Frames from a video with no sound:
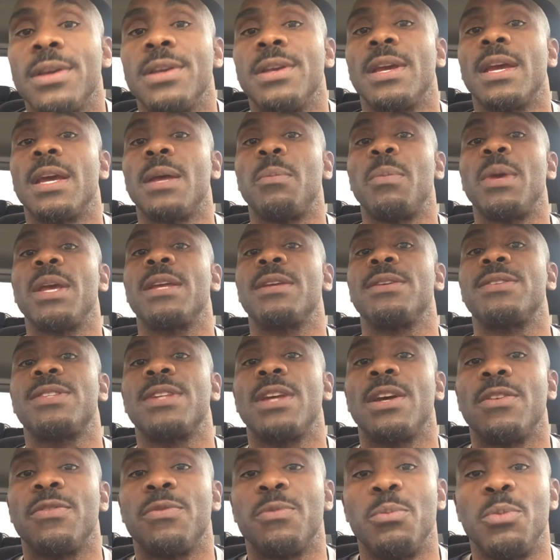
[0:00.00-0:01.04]
you got to make
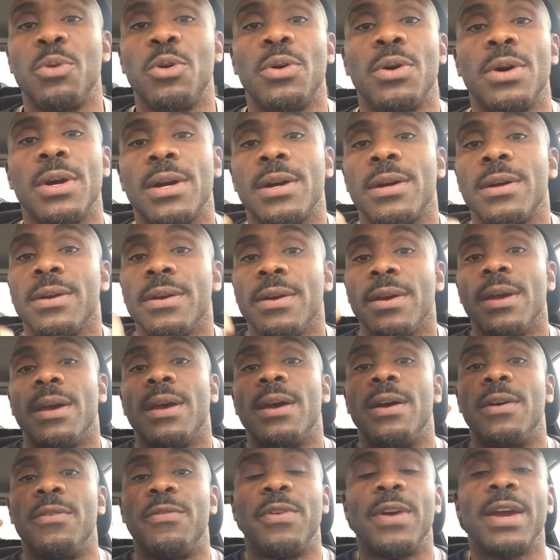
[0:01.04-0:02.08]
yourself more
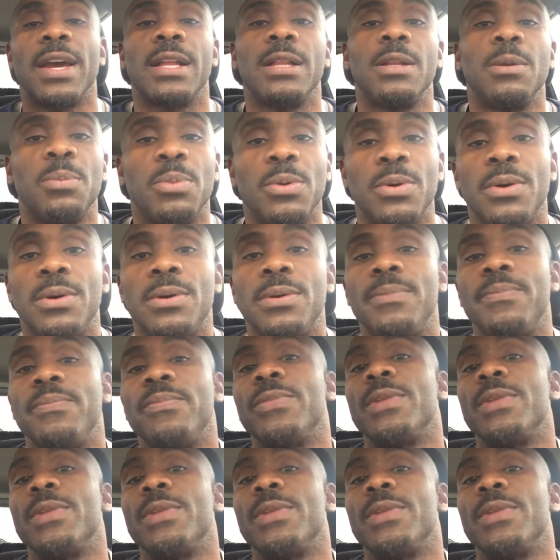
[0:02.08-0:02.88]
available